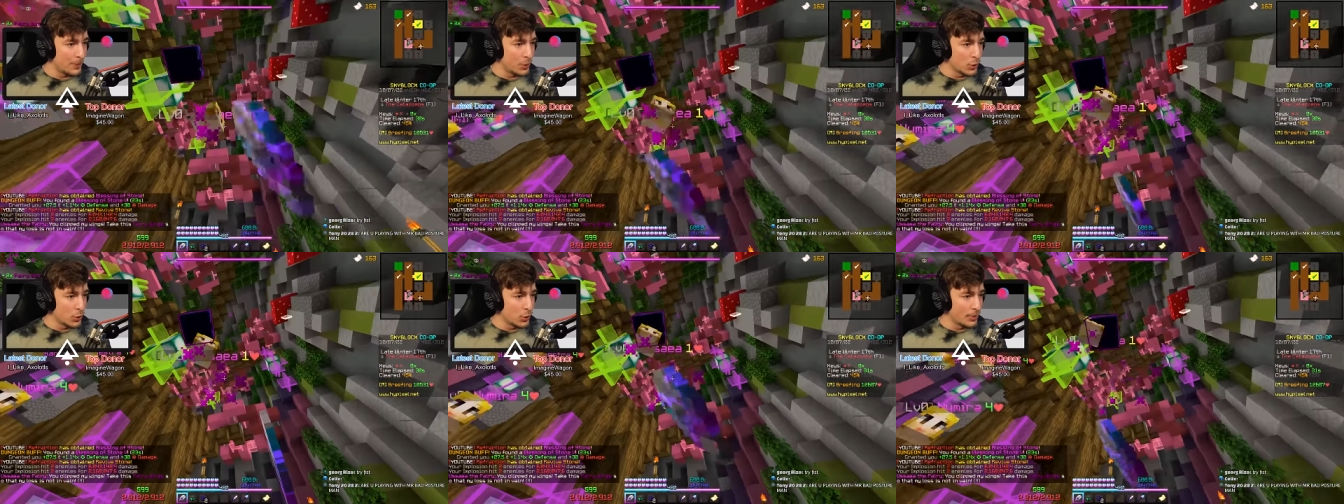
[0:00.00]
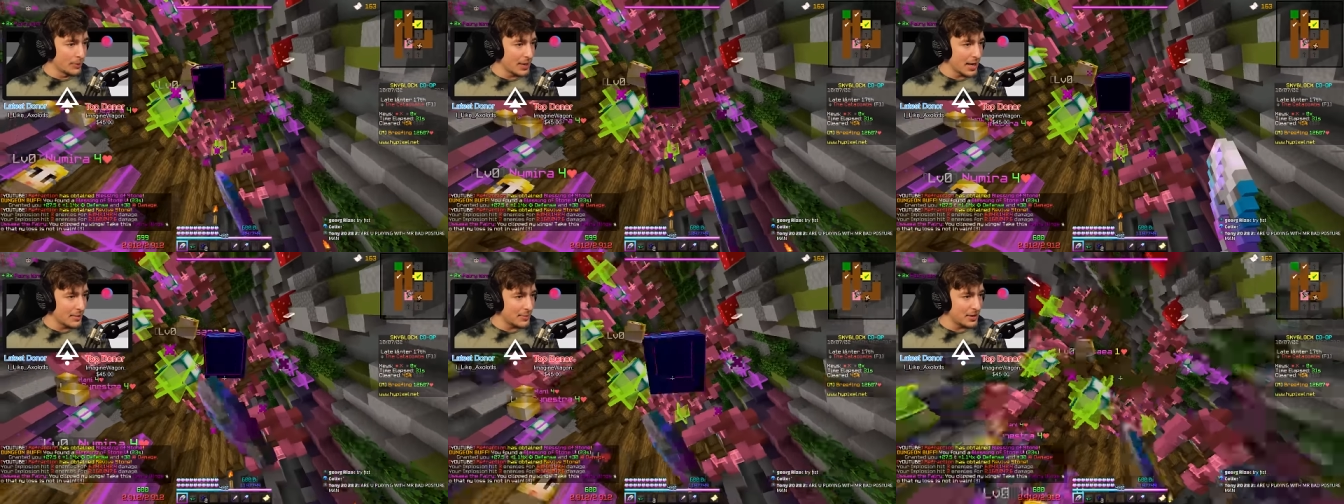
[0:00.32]

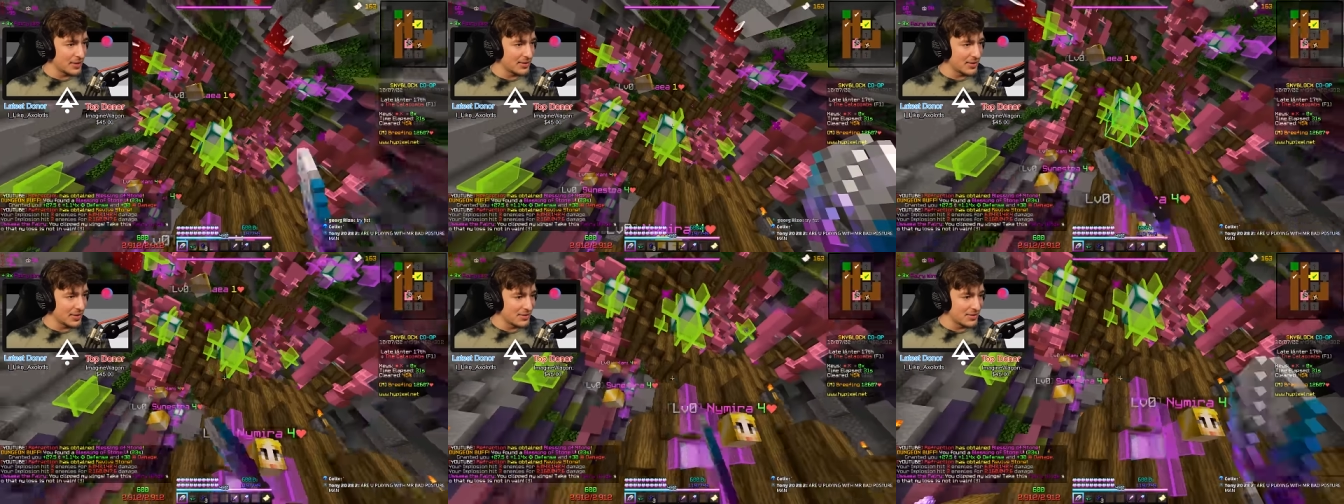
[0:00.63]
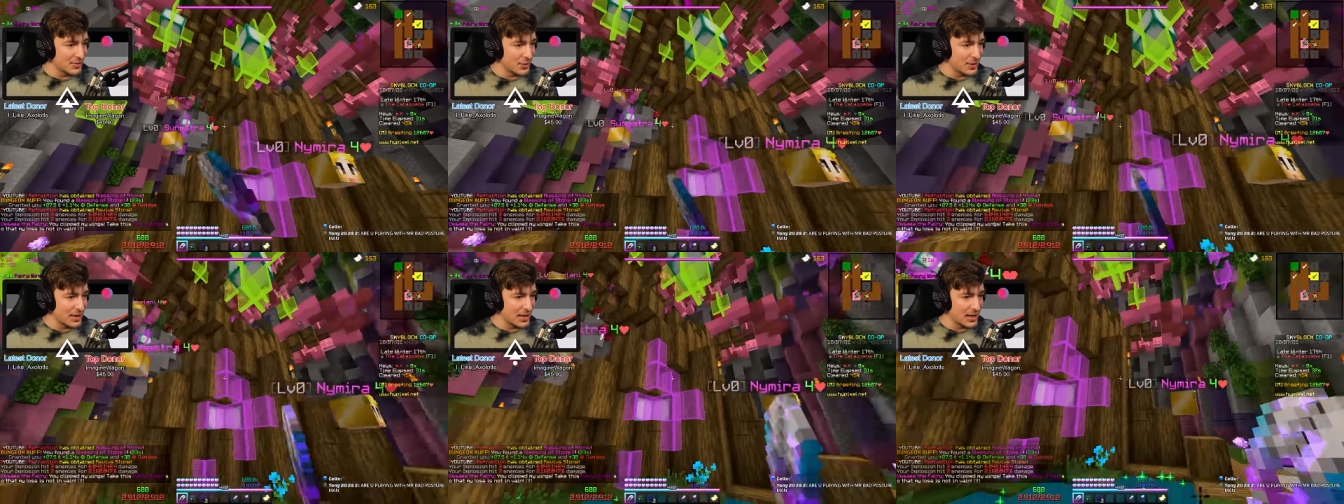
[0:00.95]
boom. How many of these
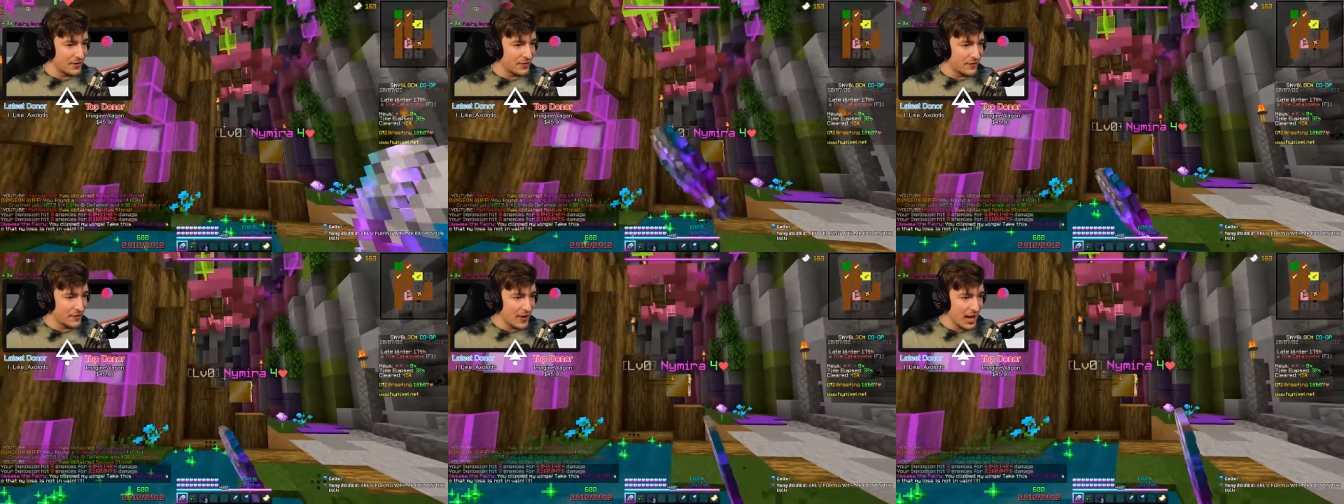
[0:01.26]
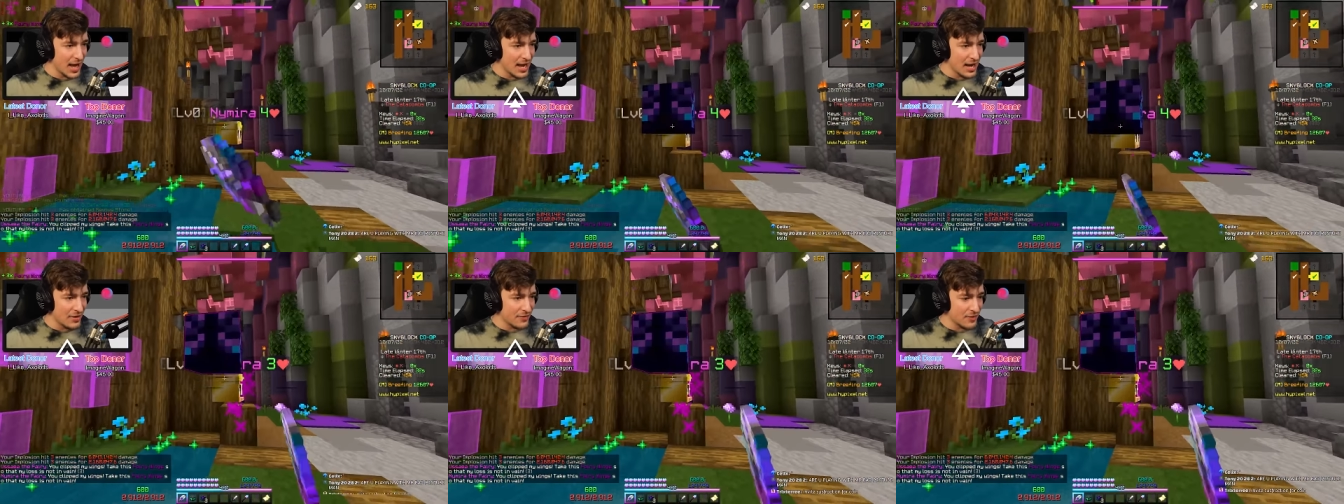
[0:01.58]
do we need?
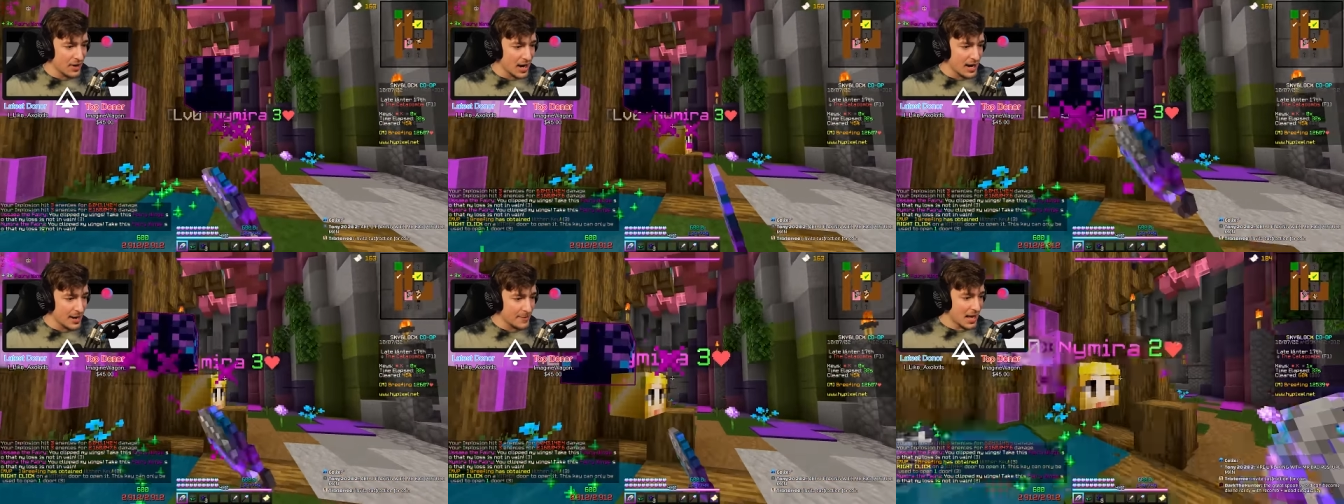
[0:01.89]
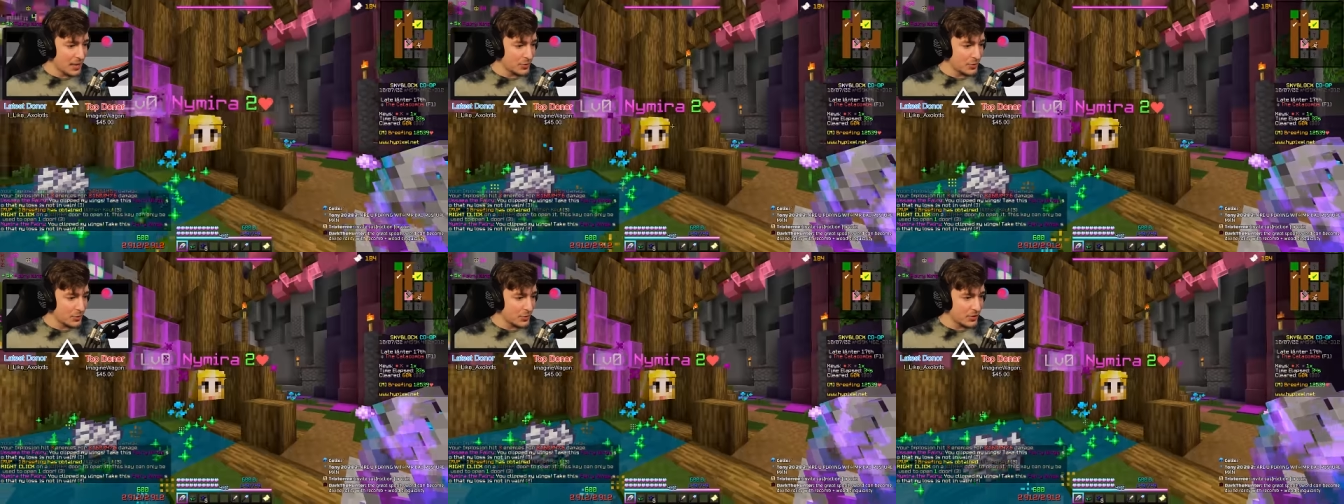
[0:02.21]
Five, right? And we